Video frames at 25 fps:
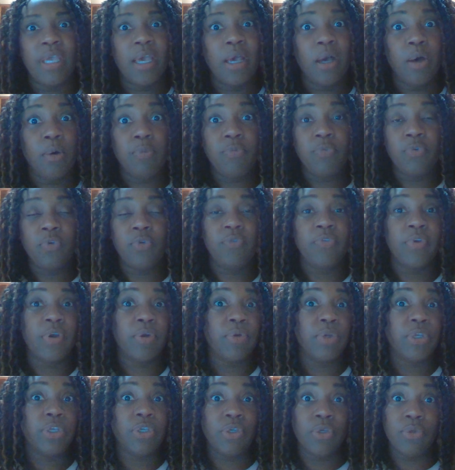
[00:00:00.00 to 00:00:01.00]
helpful,
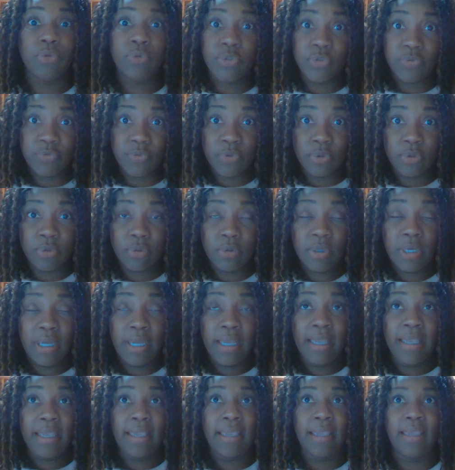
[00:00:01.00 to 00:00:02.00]
very useful,
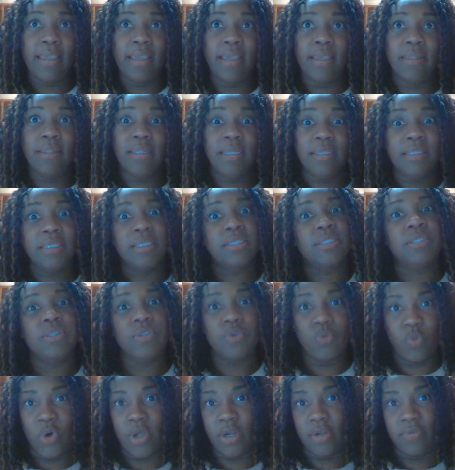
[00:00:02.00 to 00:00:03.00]
and this
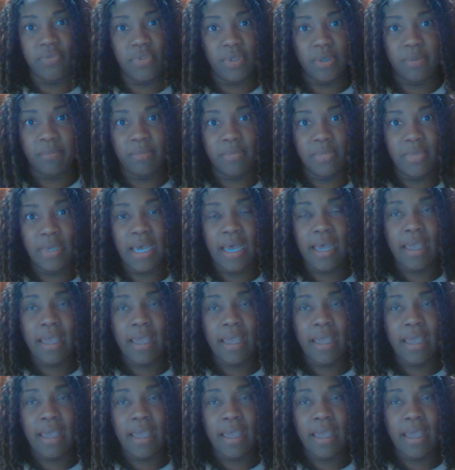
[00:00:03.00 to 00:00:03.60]
is one of them.